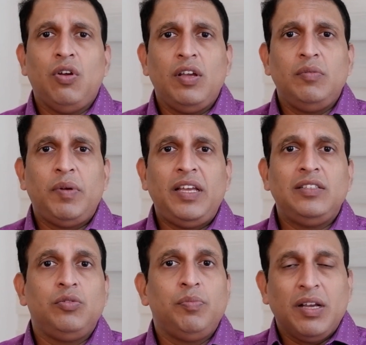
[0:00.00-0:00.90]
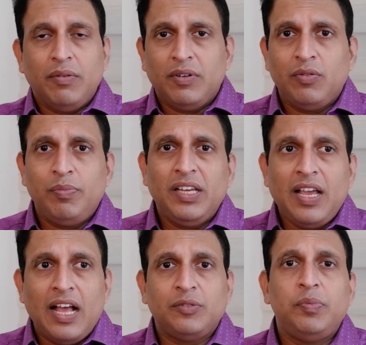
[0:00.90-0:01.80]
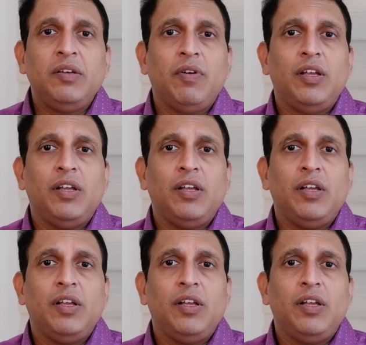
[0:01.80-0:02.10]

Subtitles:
joint pains, you be gasping